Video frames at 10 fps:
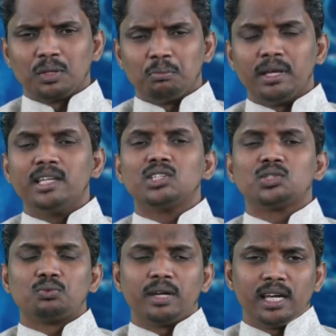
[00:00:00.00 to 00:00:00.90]

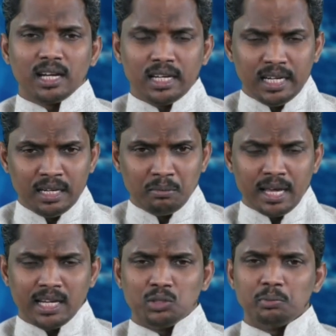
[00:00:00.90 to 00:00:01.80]
places where learning
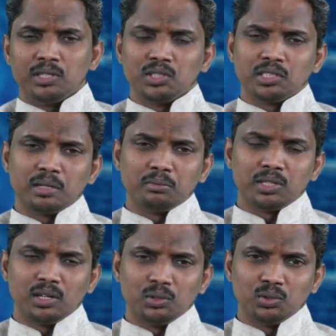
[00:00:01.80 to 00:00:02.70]
management
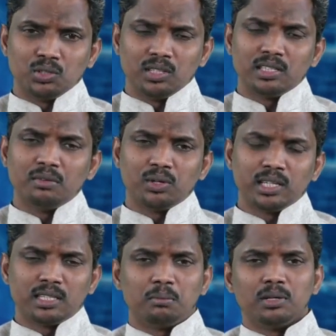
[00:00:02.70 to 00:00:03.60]
systems are used. Say for
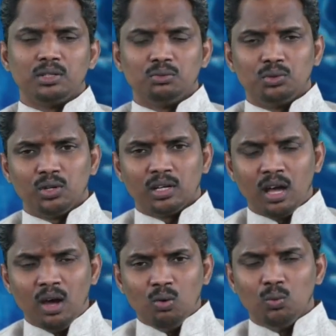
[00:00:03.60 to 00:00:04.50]
example, if you are
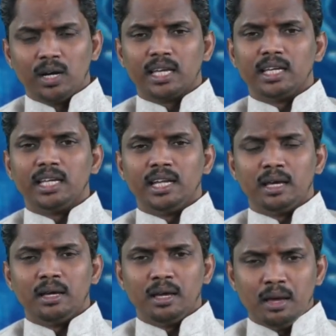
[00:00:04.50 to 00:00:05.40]
working in
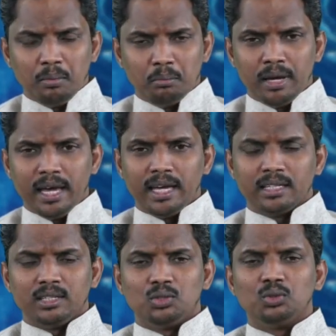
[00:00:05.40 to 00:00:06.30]
a
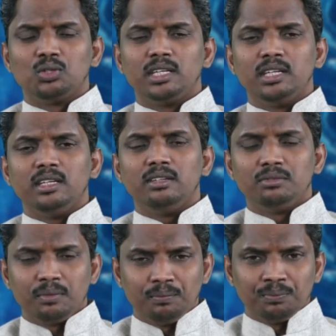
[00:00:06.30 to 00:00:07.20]
bank, to
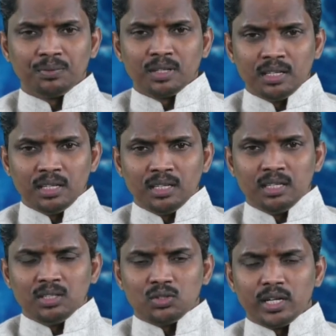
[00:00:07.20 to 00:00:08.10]
give
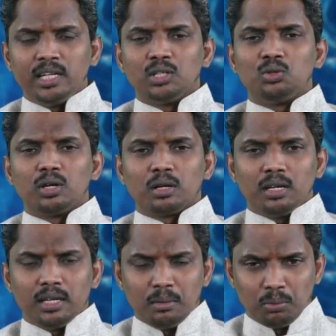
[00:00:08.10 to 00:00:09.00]
training to
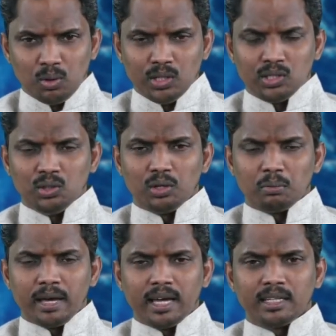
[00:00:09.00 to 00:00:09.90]
your employees in your
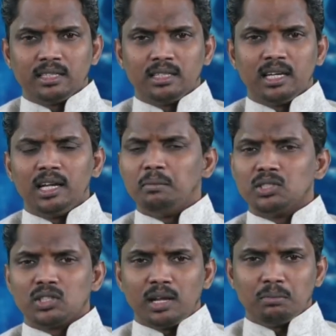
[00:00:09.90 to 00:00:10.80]
bank,
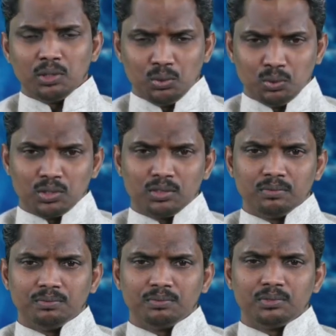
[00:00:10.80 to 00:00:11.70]
LMS can be used.
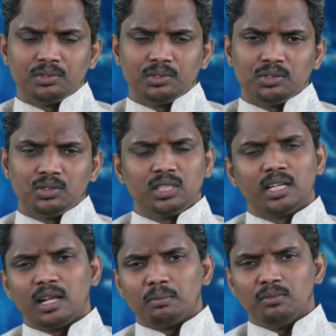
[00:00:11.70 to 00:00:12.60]
So
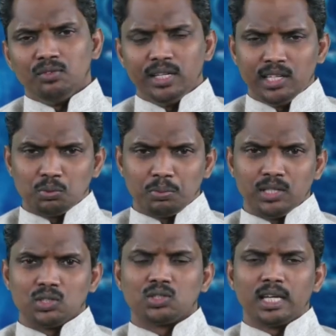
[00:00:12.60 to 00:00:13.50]
there are various
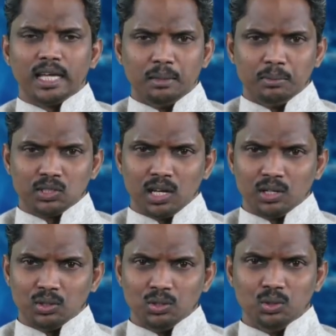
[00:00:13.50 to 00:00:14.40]
places LMS
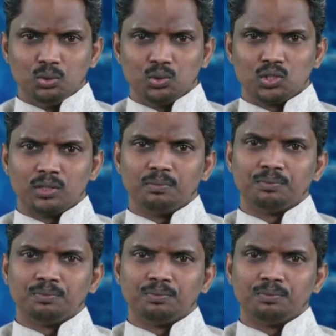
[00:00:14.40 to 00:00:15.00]
are used.